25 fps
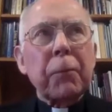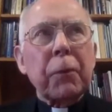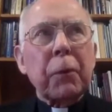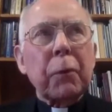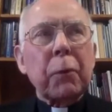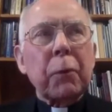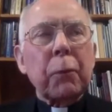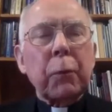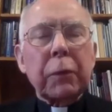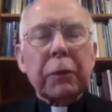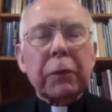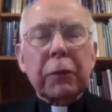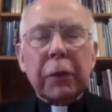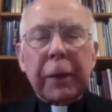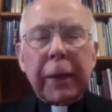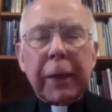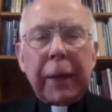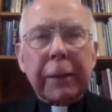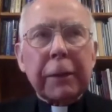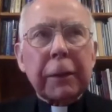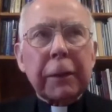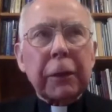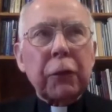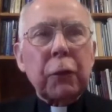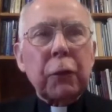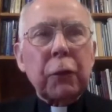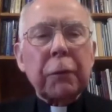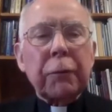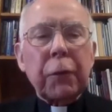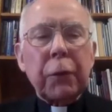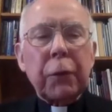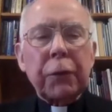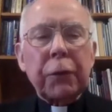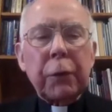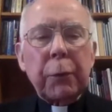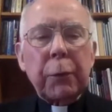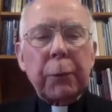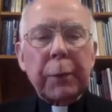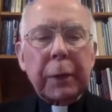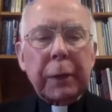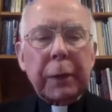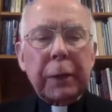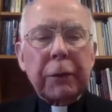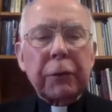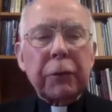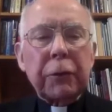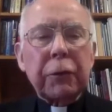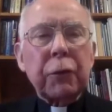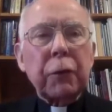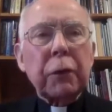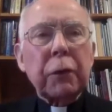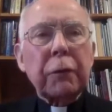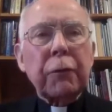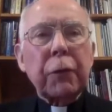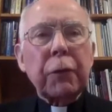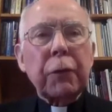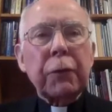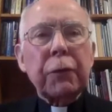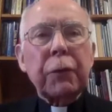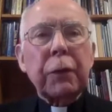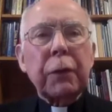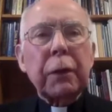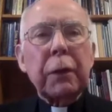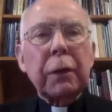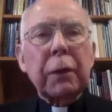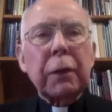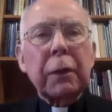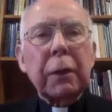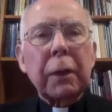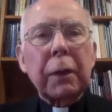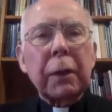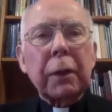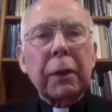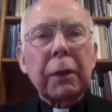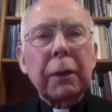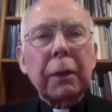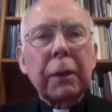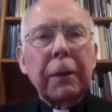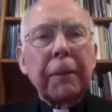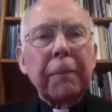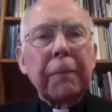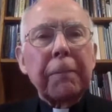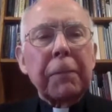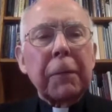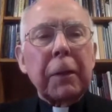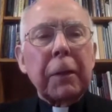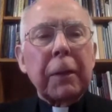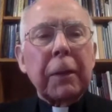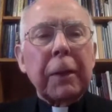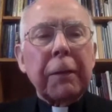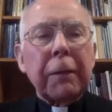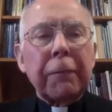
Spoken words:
it was a Catholic university, a religious university, and it